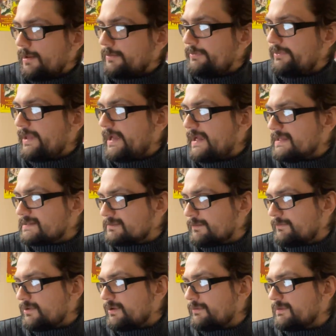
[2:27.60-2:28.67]
Last
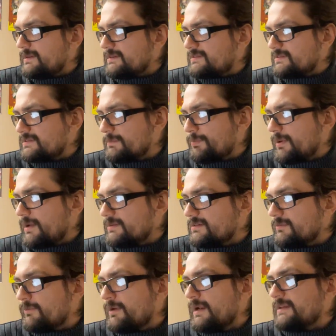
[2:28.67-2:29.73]
review, I'll read, this is a
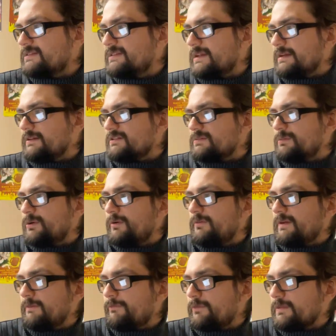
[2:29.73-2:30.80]
positive one. A singer's
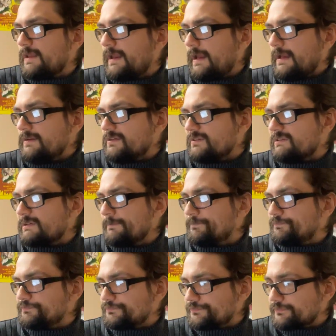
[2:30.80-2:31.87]
movie for the ages.
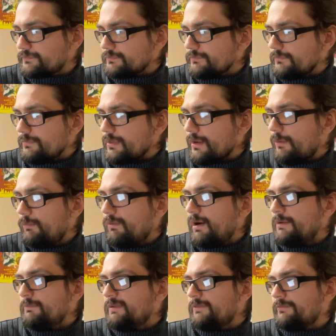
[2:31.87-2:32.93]

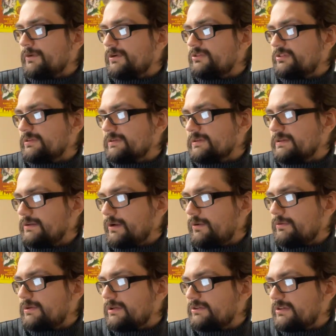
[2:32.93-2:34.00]
One with virtually no
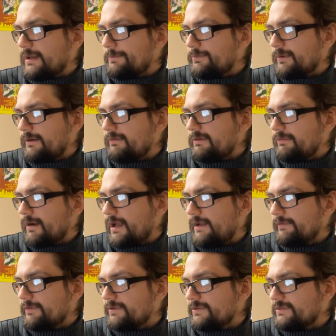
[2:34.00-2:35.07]
contemporary
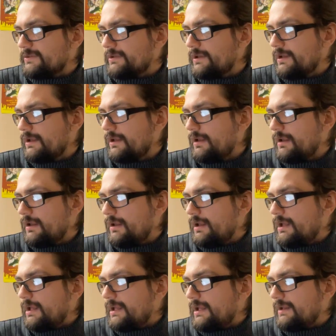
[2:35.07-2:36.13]
rivals.
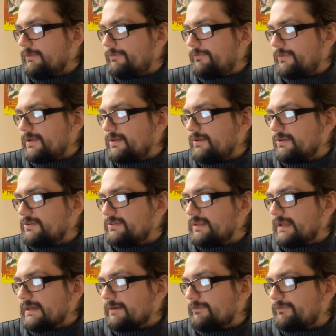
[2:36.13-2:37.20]
It feels
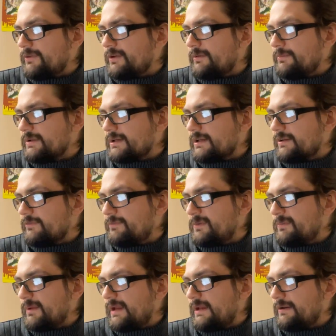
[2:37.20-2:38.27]
like a film that could have been
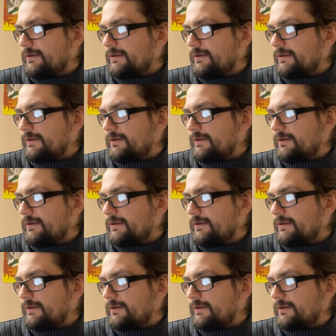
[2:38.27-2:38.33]
made